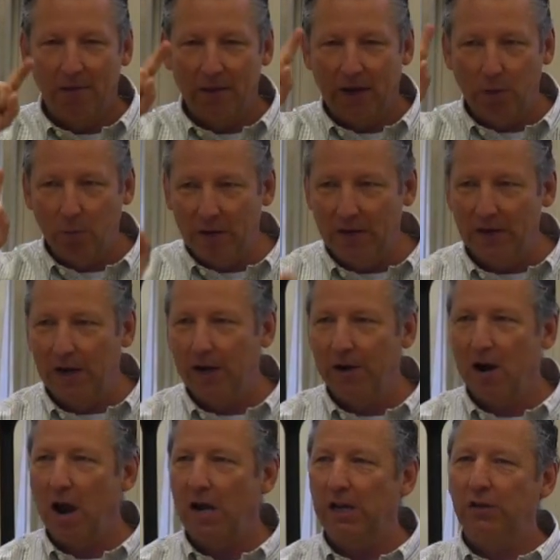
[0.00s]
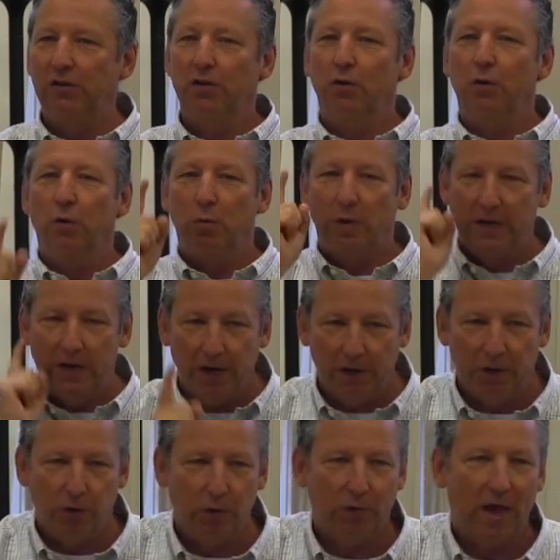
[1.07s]
that he redid in 92, redid
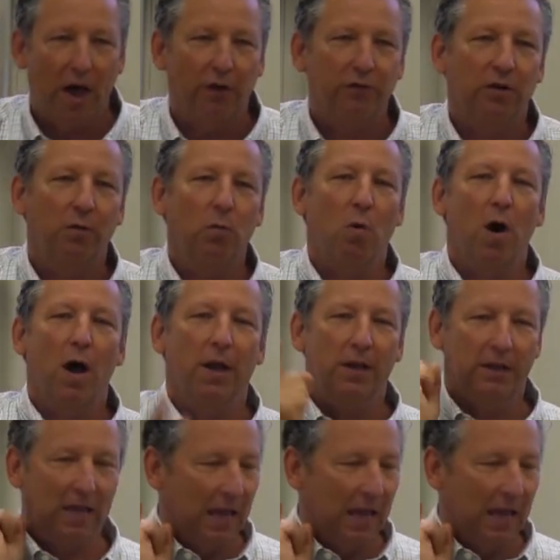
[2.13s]
in 2001,